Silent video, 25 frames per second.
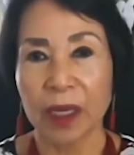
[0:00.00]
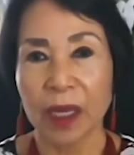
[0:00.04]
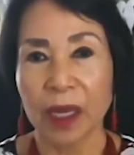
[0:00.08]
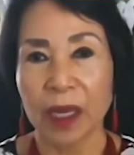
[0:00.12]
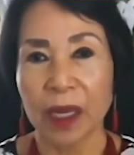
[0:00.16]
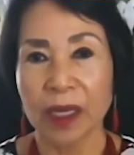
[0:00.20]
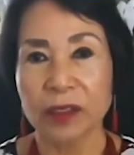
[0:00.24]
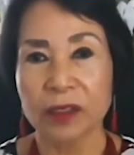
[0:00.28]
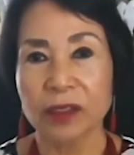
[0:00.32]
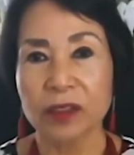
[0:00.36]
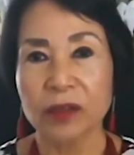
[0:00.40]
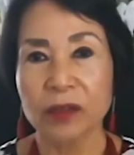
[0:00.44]

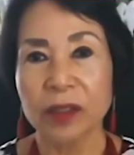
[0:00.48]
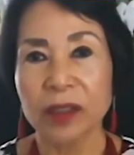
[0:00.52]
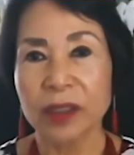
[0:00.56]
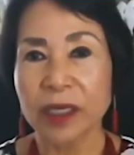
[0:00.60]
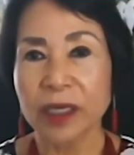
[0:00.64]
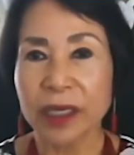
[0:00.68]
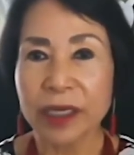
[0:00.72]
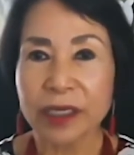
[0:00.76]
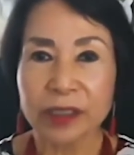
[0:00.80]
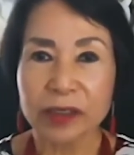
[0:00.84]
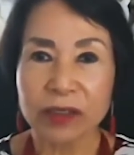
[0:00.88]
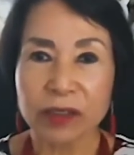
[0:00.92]
And to
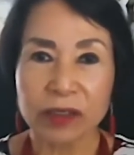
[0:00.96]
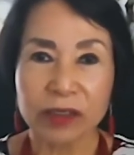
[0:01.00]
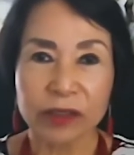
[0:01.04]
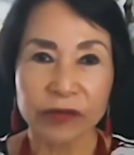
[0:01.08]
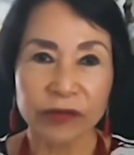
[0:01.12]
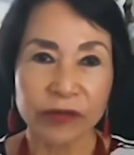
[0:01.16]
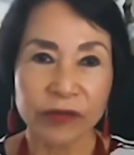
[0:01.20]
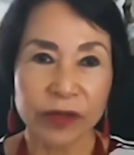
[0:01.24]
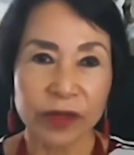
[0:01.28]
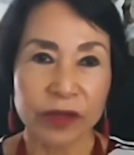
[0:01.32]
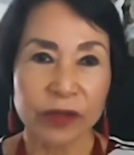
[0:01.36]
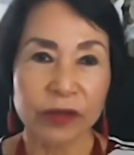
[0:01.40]
allay
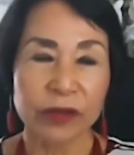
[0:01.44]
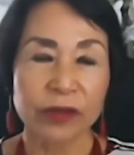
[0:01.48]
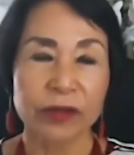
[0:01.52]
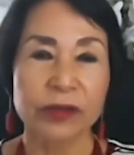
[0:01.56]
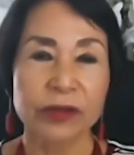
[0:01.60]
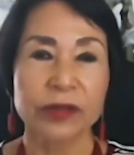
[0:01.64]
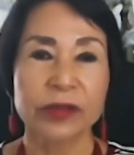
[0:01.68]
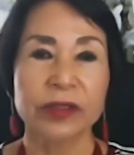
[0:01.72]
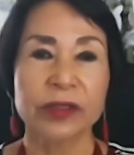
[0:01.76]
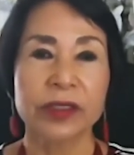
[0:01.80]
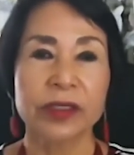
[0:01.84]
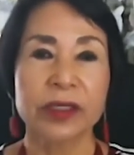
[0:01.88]
such
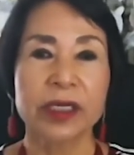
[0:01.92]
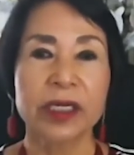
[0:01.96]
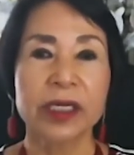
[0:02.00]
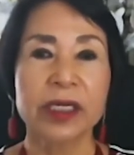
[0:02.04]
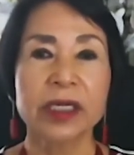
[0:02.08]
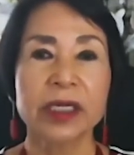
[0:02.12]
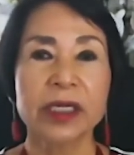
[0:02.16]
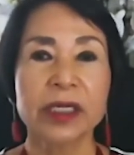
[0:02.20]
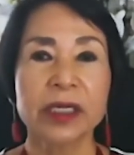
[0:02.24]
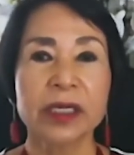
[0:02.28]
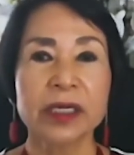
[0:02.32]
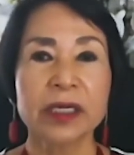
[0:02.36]
fears,
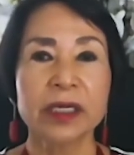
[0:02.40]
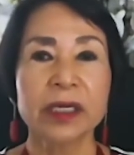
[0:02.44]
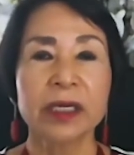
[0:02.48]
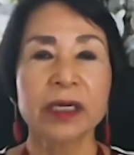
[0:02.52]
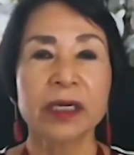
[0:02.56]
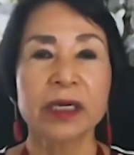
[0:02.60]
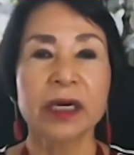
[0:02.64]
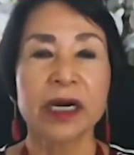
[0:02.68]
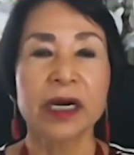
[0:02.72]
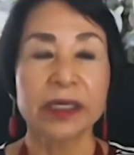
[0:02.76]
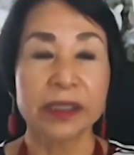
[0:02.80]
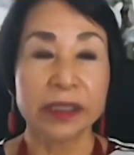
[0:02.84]
he
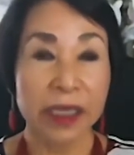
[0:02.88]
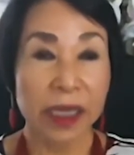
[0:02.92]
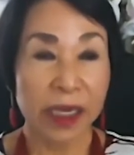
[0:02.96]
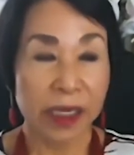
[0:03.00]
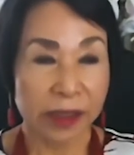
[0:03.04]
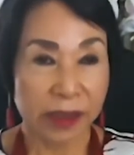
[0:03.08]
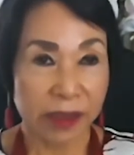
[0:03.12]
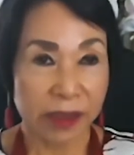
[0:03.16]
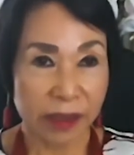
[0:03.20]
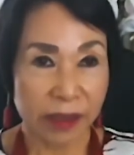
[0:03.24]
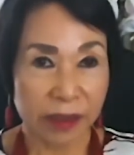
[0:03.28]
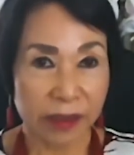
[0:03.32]

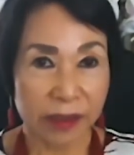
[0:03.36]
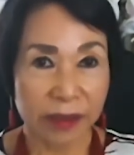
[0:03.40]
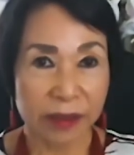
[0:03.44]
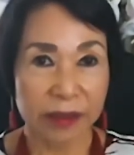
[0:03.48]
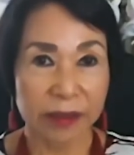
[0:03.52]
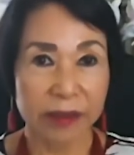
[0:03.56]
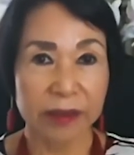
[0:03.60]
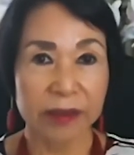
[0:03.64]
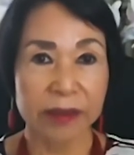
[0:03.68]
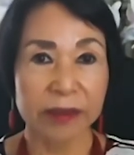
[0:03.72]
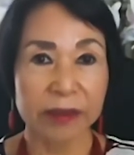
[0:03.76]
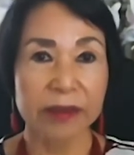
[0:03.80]
attended
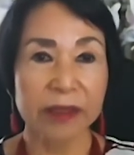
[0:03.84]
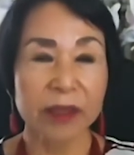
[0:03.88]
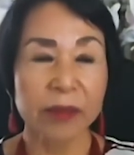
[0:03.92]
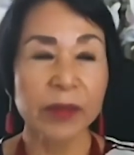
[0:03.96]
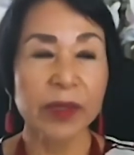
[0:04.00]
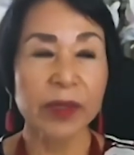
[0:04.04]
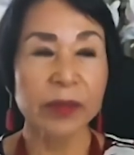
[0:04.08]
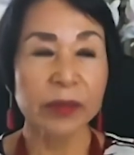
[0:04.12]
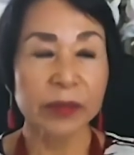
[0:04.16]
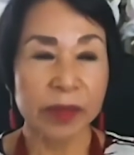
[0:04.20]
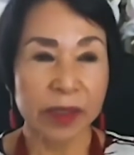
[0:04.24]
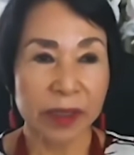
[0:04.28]
the
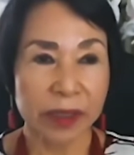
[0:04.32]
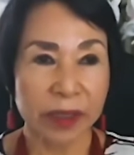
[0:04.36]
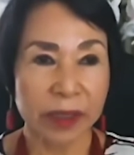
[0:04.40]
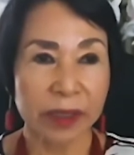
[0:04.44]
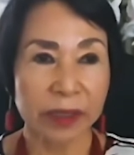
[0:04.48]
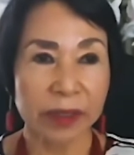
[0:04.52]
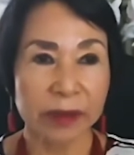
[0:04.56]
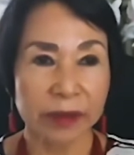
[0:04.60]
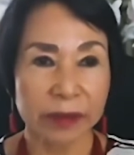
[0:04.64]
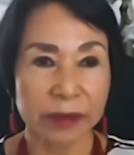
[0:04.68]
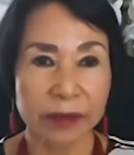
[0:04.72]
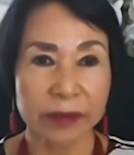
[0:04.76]
summit
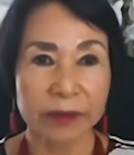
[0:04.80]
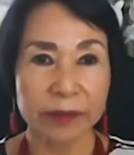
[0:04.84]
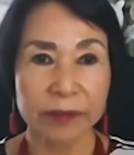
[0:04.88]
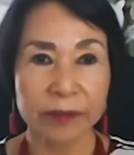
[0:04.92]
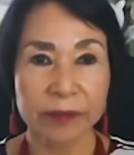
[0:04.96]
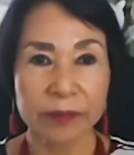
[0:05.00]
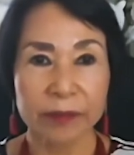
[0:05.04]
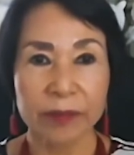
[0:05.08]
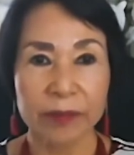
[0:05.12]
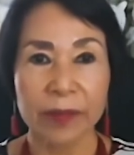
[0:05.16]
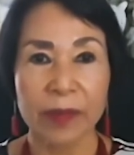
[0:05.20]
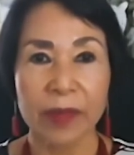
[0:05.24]
meetings.
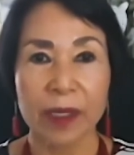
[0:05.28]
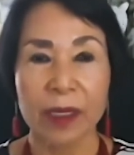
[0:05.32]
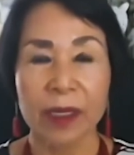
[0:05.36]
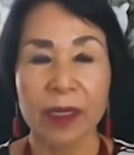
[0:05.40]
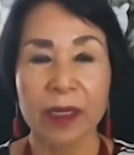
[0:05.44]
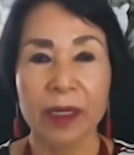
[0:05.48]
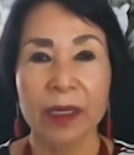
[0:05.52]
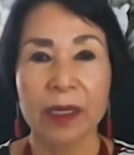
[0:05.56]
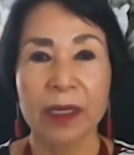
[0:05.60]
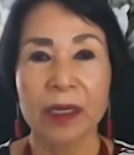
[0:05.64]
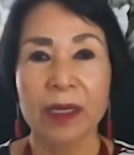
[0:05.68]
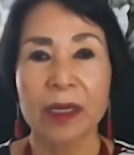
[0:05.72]

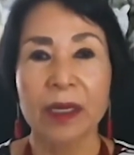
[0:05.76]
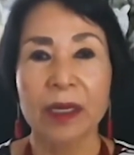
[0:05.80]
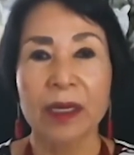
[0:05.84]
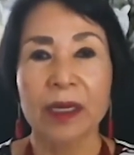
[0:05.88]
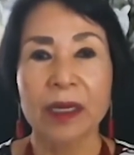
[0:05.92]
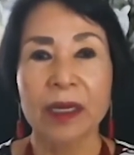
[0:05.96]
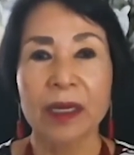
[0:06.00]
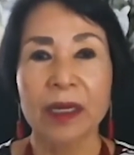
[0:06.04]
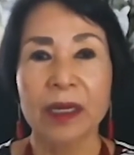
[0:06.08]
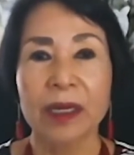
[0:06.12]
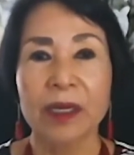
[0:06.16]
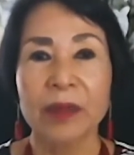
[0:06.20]

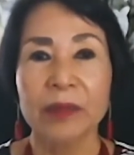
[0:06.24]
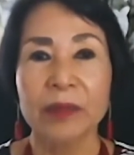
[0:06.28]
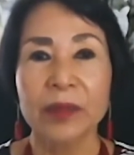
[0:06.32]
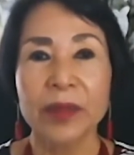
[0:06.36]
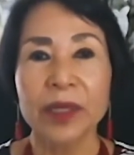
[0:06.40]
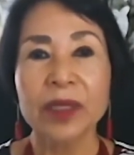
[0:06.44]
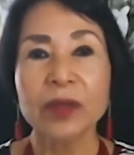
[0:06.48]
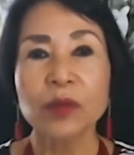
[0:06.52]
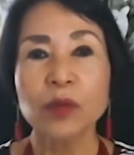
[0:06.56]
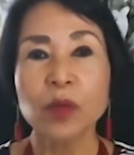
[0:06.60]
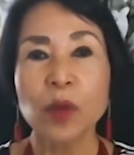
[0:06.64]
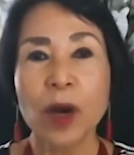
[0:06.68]

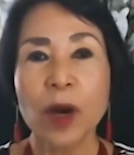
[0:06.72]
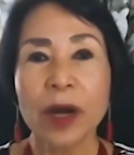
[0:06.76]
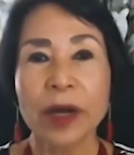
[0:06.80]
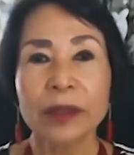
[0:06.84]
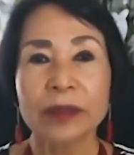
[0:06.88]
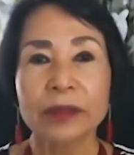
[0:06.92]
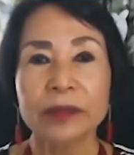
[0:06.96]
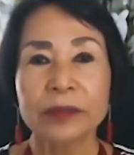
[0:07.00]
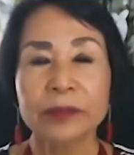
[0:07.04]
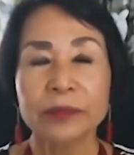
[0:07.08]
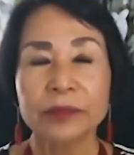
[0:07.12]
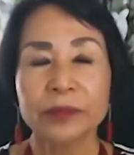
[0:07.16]

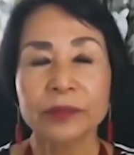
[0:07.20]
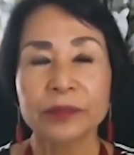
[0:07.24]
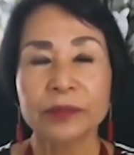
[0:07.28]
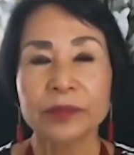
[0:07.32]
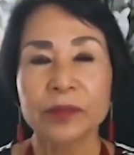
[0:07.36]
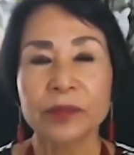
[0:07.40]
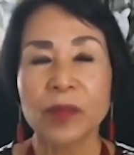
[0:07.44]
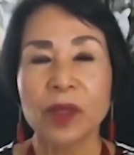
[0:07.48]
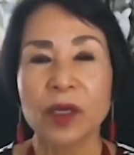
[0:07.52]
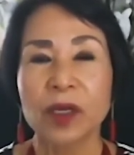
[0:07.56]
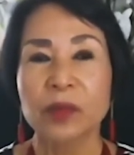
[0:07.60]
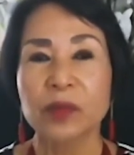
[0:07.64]
Meanwhile,
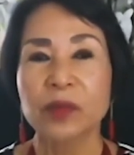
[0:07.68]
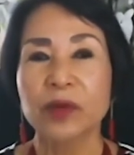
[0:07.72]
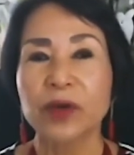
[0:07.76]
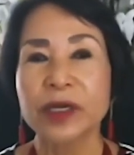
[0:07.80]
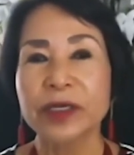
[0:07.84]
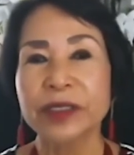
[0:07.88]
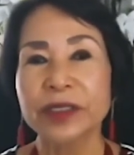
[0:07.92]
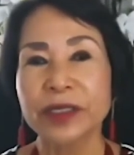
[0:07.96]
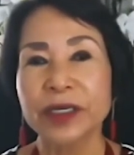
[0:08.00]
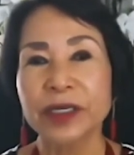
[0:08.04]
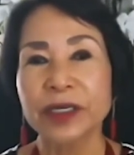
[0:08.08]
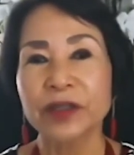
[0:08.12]

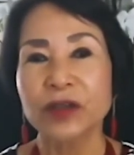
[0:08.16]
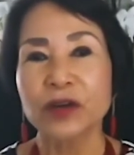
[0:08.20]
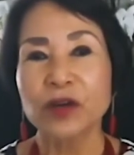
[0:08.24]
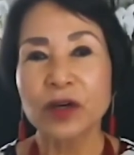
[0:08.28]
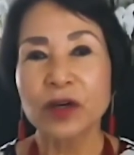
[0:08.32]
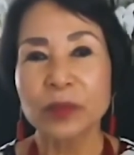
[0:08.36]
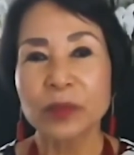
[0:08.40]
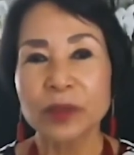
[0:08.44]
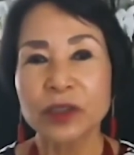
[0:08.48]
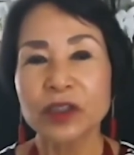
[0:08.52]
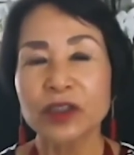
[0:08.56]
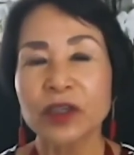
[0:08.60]
President
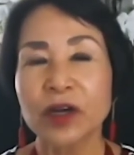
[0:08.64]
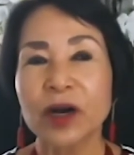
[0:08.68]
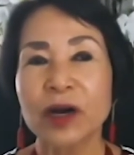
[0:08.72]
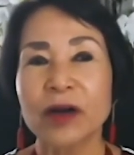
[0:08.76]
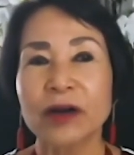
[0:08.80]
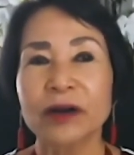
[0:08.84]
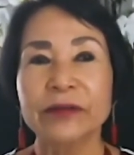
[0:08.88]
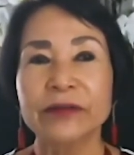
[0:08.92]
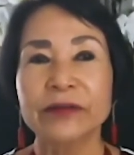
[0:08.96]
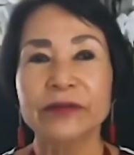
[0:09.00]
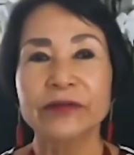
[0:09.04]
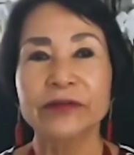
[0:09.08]

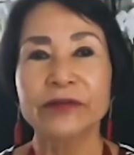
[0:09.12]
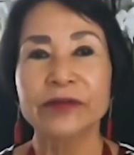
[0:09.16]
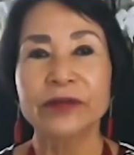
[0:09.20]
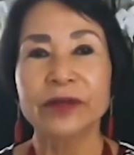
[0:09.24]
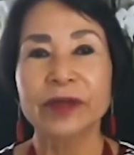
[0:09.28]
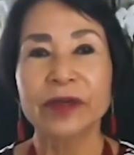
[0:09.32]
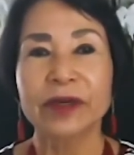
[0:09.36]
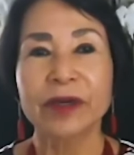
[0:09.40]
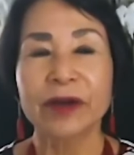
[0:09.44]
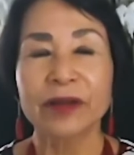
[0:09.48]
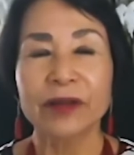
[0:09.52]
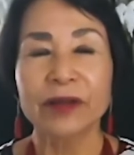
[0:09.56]
Gorbachev,
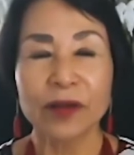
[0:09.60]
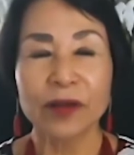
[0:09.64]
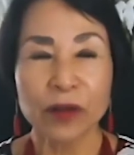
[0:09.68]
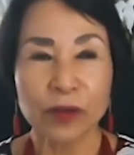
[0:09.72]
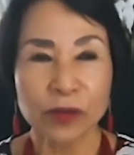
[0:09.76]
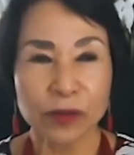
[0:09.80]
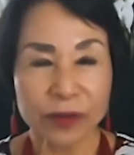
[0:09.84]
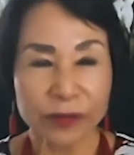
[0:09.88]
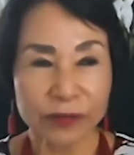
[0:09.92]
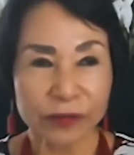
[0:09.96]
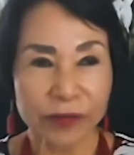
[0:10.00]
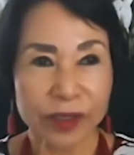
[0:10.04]

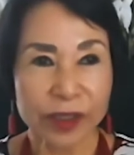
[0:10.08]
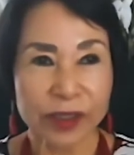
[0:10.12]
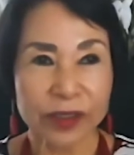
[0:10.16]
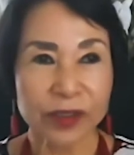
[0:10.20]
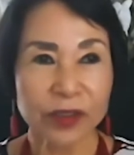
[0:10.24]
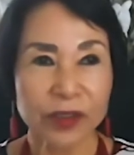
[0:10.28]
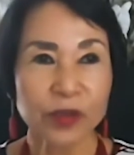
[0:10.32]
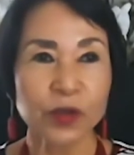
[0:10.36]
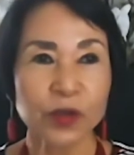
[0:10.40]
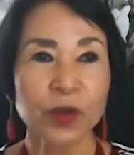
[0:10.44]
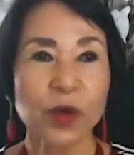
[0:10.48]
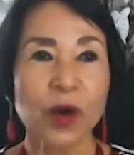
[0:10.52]
those of
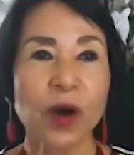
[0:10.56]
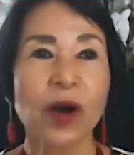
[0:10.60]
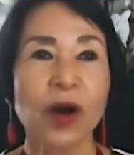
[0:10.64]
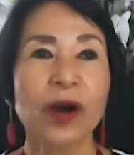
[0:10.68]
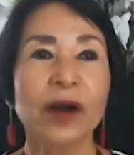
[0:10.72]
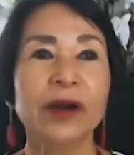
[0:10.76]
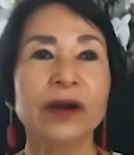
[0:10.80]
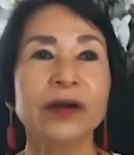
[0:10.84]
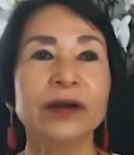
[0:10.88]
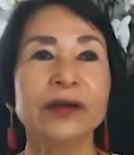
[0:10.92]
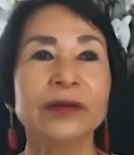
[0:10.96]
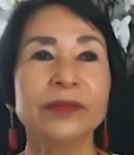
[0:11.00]
us who
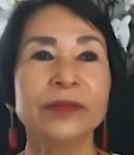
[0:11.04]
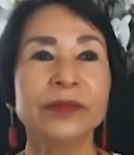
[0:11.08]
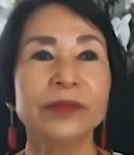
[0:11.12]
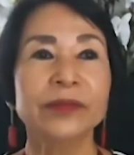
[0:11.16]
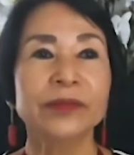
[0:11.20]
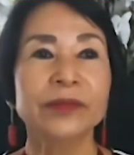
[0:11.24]
are